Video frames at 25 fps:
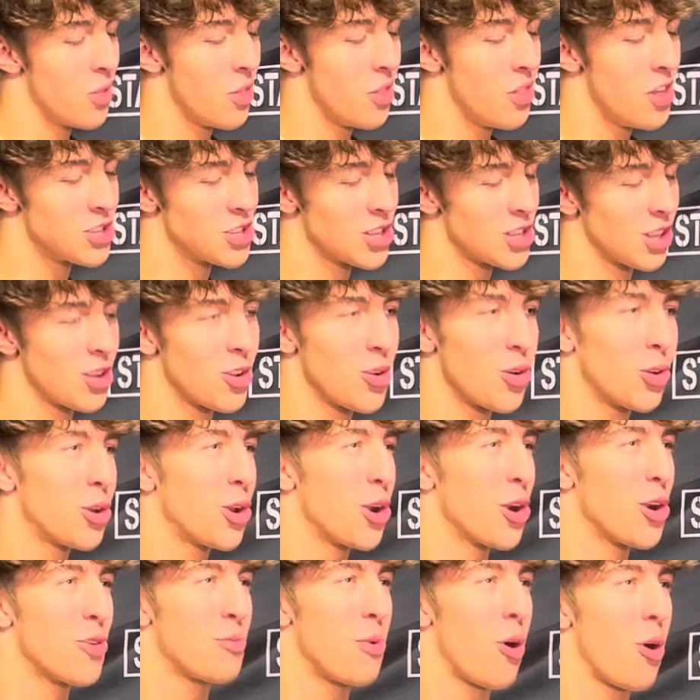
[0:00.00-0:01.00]
It's a little
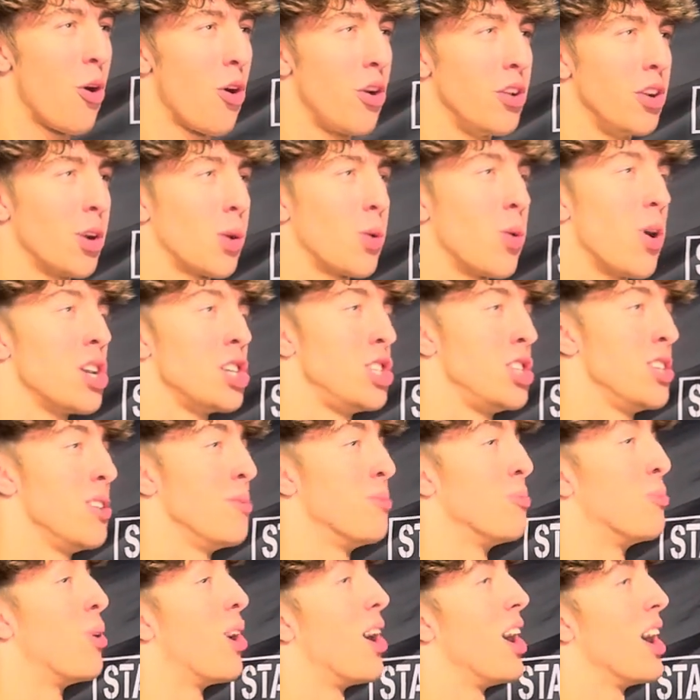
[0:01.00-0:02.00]
curveball in your
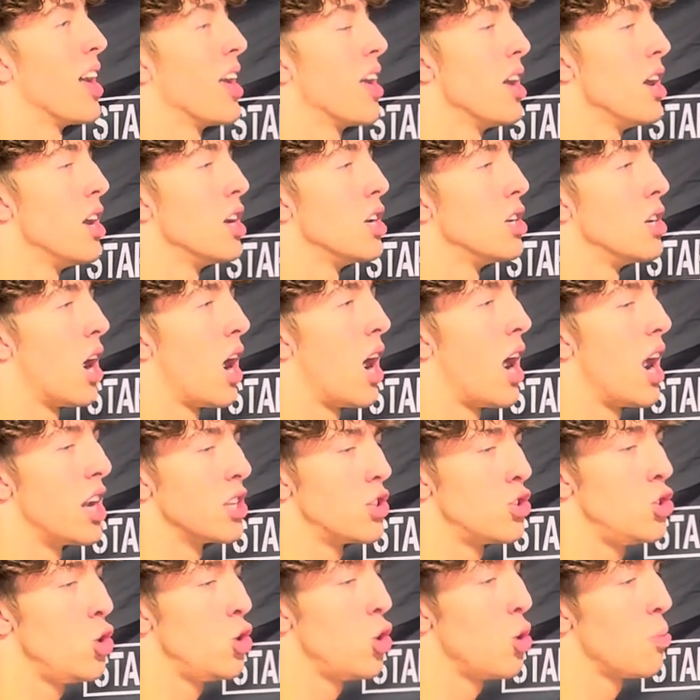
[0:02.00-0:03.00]
question, but uh,
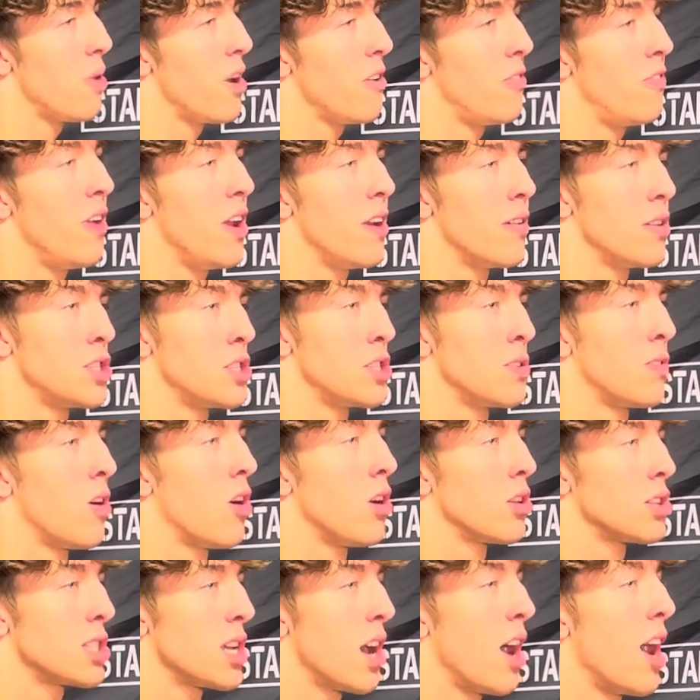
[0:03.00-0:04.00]
two of my favorites of
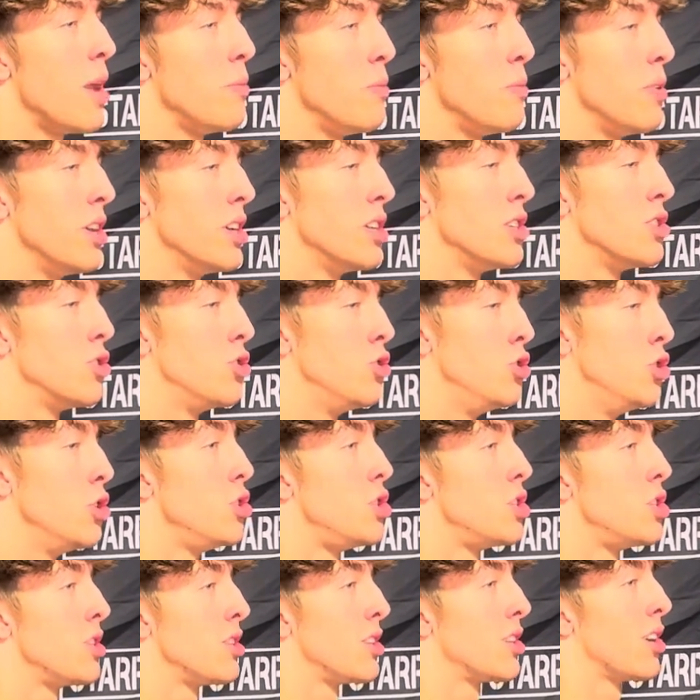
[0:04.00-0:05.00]
all time is
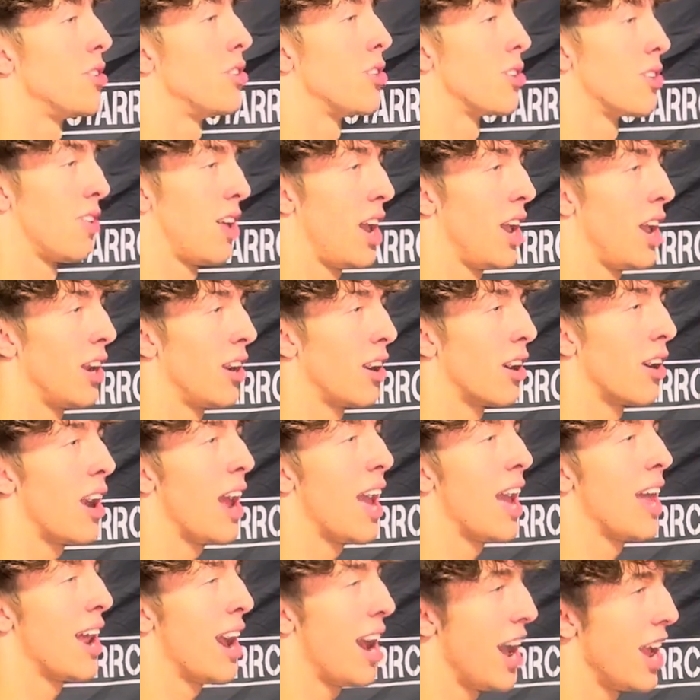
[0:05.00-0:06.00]
Jushin Thunder Liger
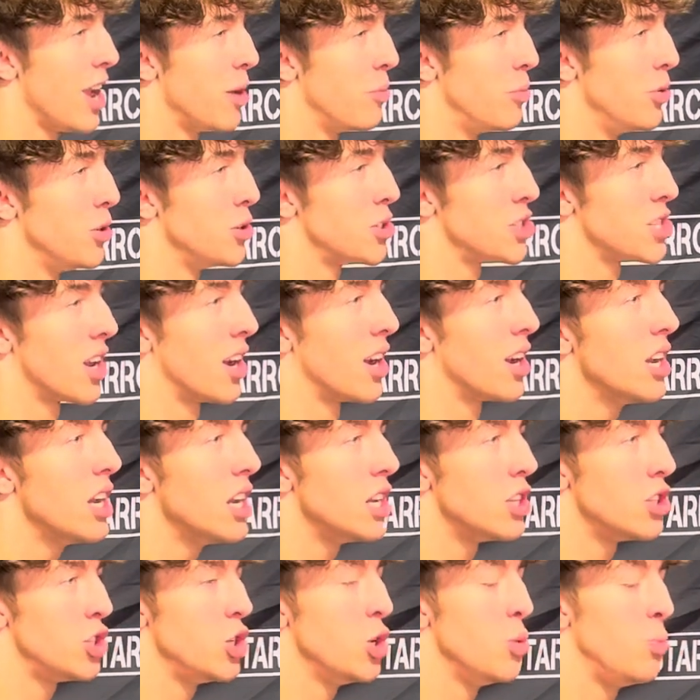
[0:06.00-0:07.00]
and Hayabusa,
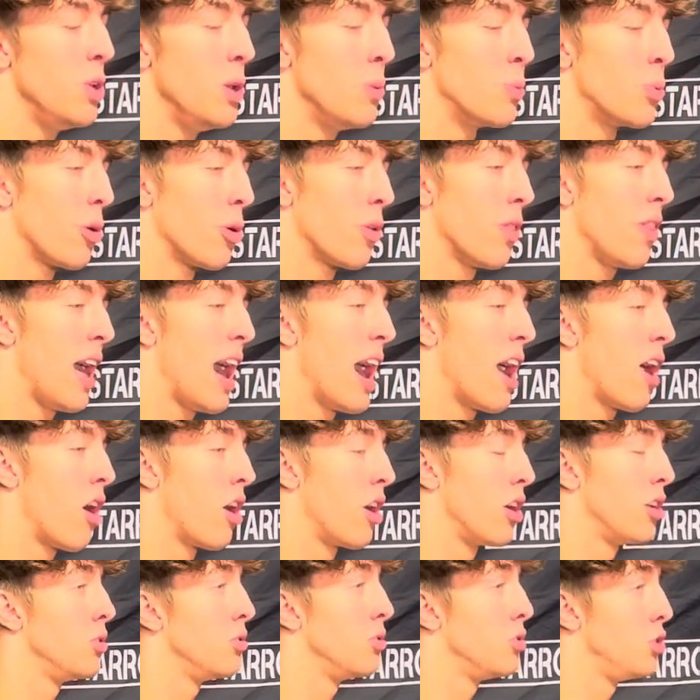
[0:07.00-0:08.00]
two people that
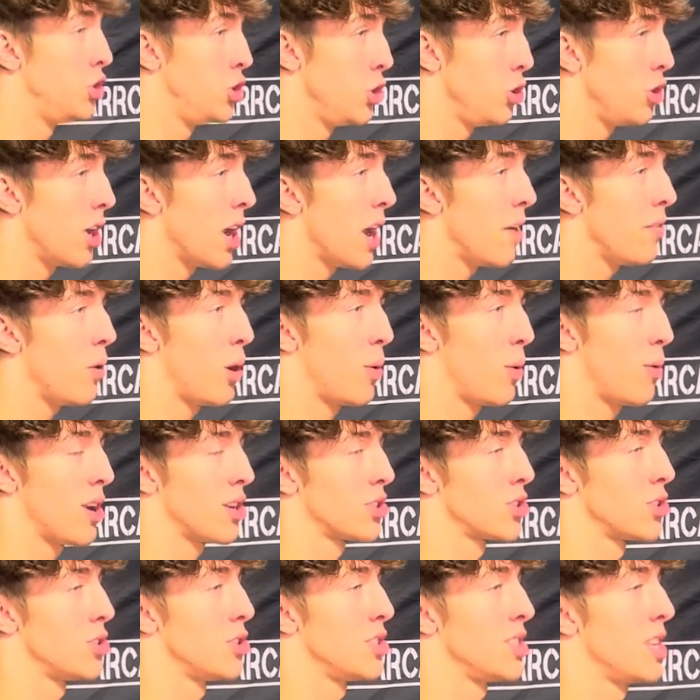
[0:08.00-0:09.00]
are junior heavyweight
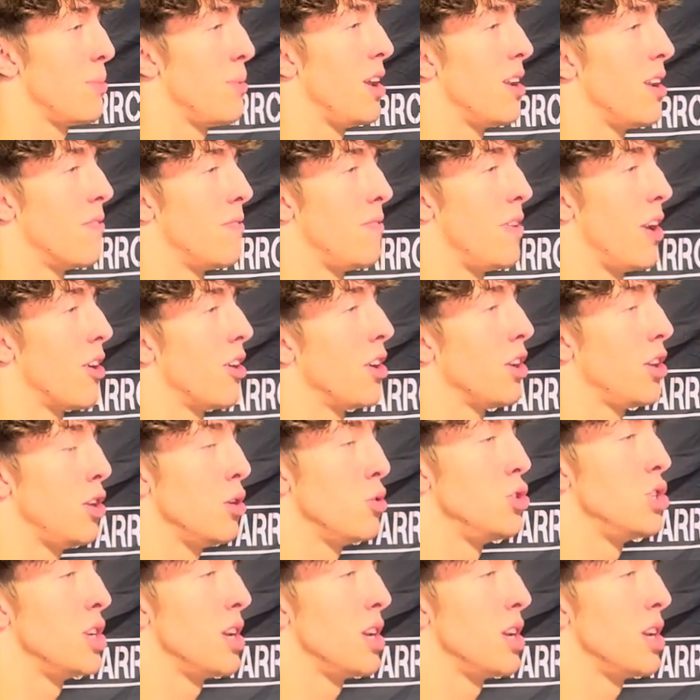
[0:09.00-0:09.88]
wrestlers that made a very huge